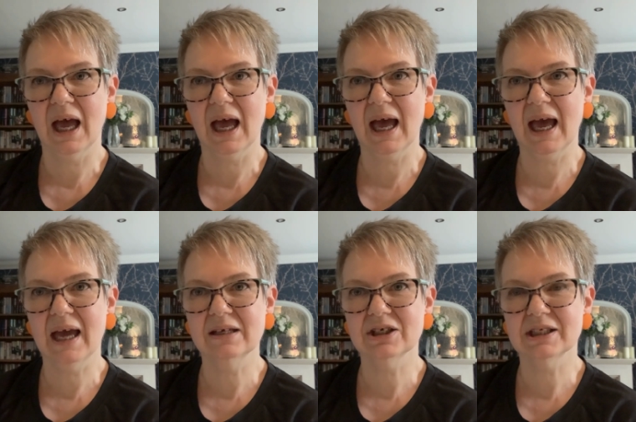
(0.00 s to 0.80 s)

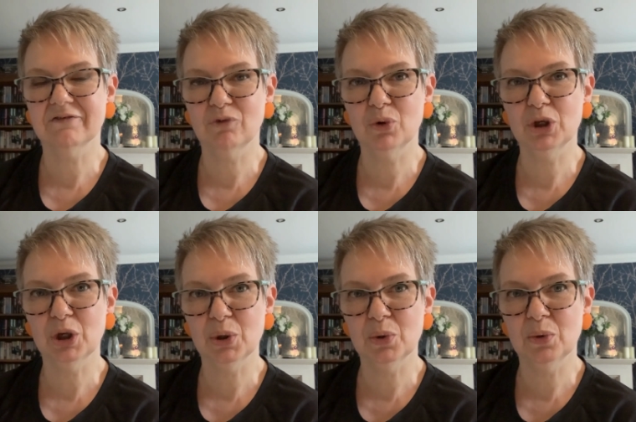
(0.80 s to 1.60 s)
And it's for
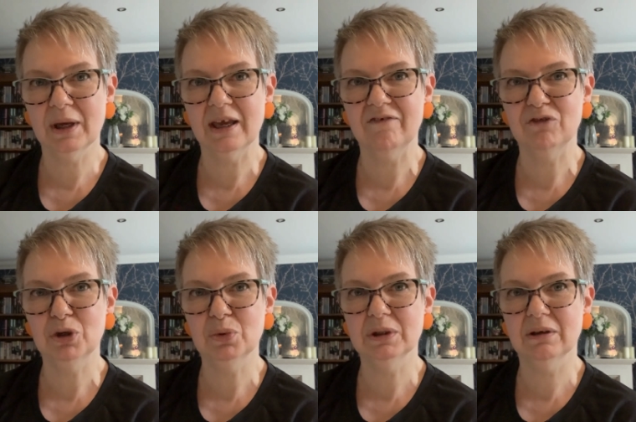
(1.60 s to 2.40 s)
you if
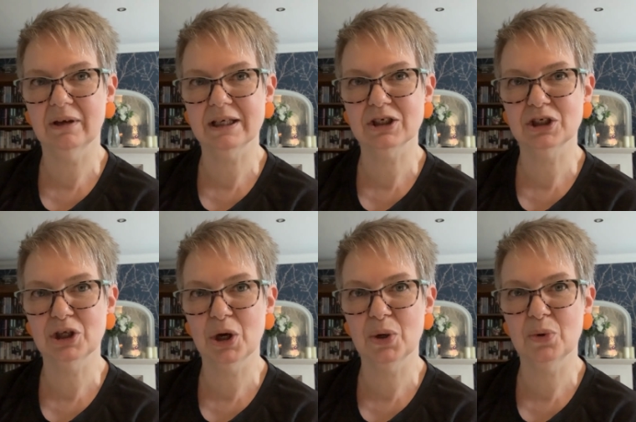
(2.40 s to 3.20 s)
you would like to
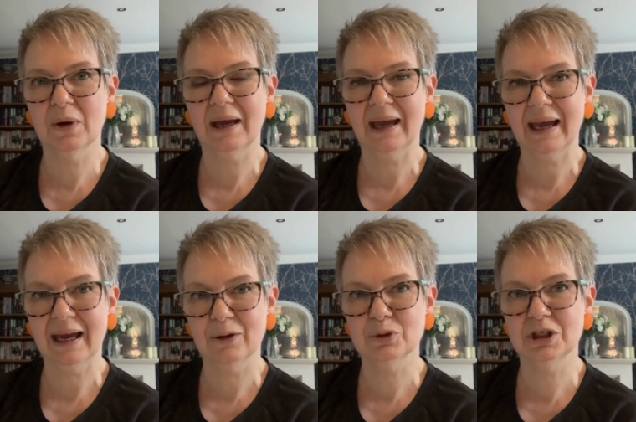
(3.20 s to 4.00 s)
know
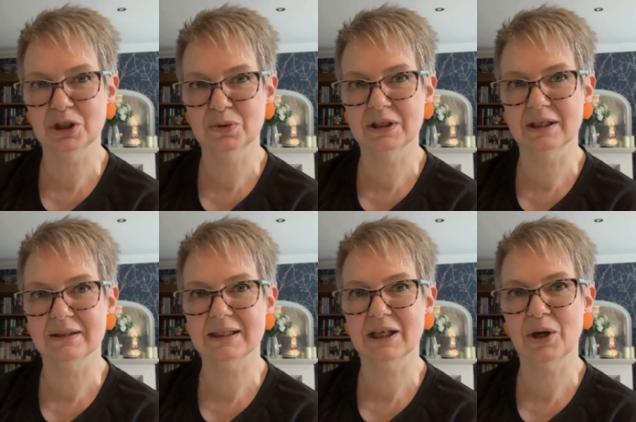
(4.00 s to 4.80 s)
how to deal with it.
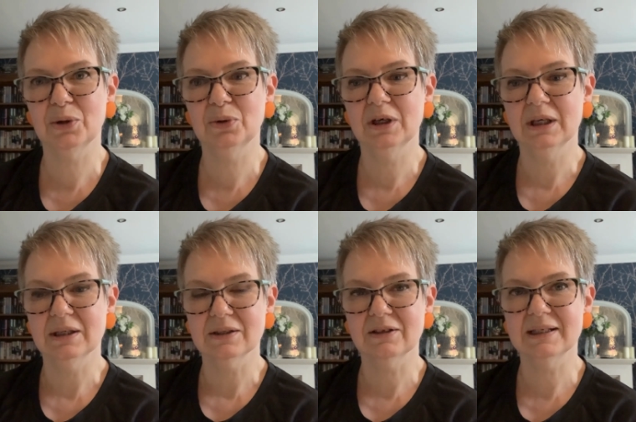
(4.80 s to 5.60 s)
So
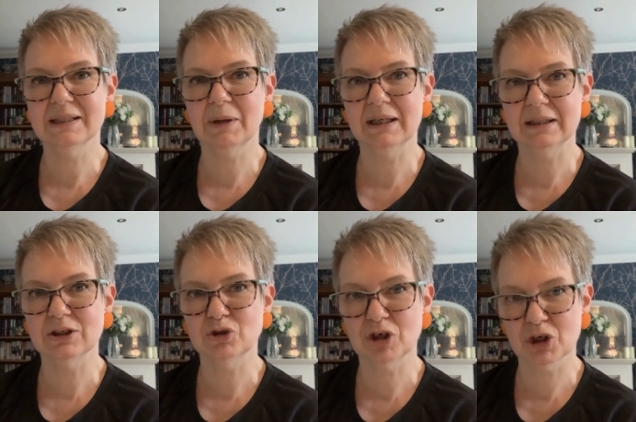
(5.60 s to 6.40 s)
this is my little
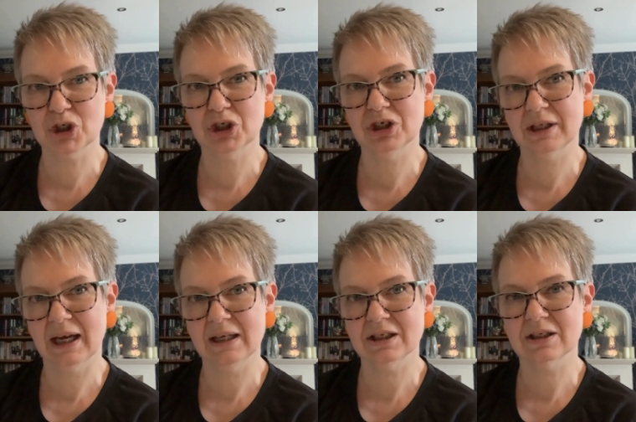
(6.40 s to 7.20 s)
introduction to
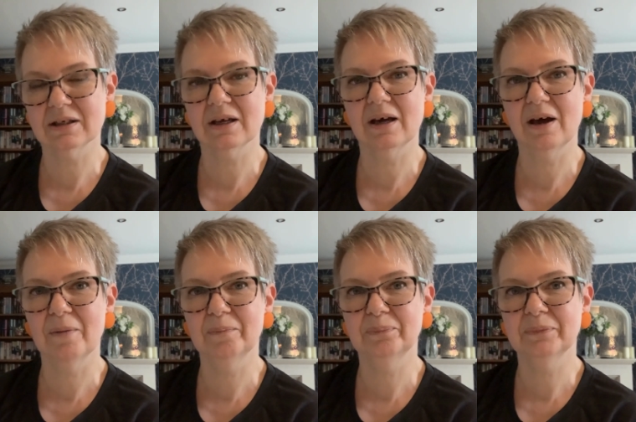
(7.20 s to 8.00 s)
that.
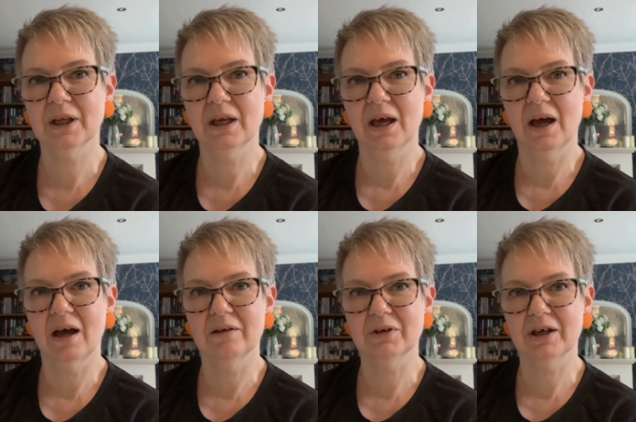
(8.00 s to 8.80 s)
I'm
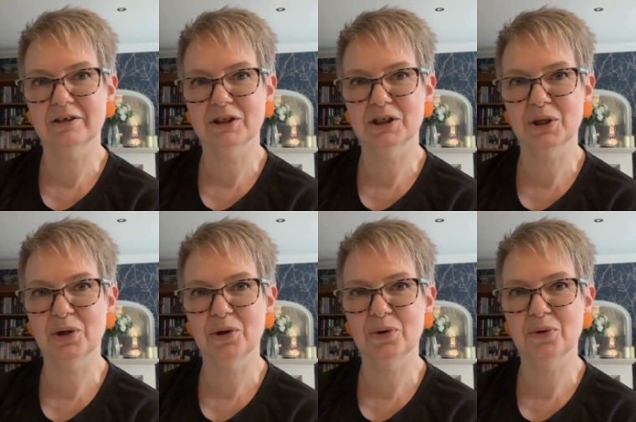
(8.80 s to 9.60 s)
going
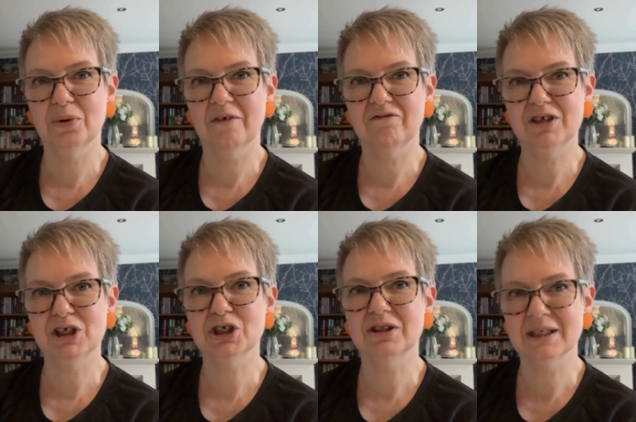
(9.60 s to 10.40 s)
to
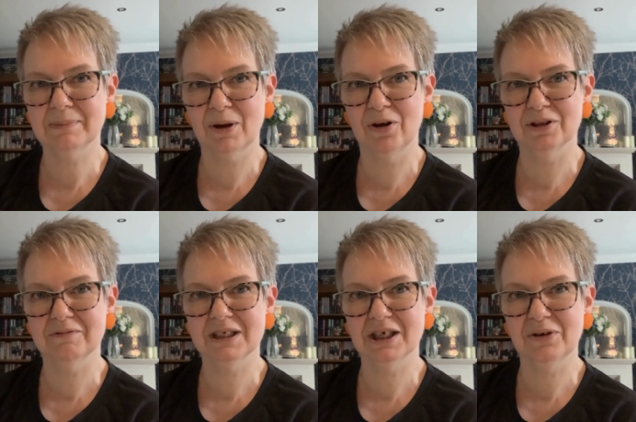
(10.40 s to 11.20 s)
finish this part of the
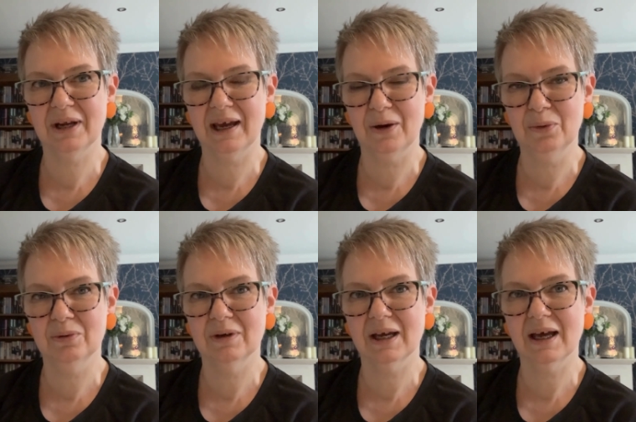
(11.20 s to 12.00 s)
video now
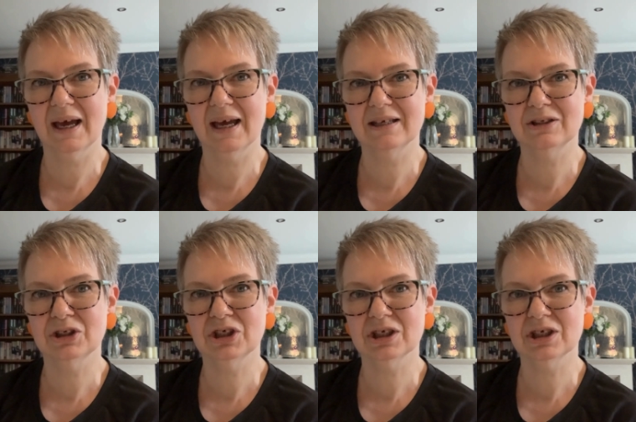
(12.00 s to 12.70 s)
and